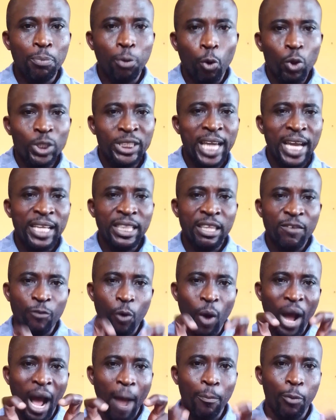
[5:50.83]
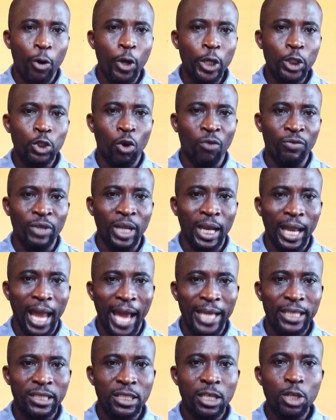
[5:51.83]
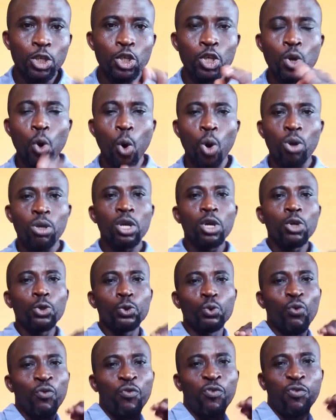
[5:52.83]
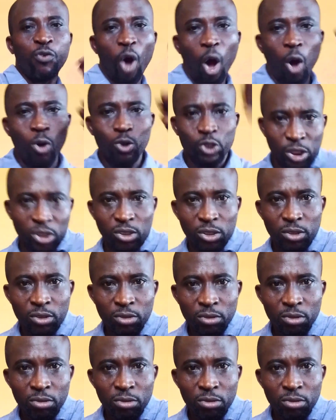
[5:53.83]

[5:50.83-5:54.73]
projects the focal point of the light, to force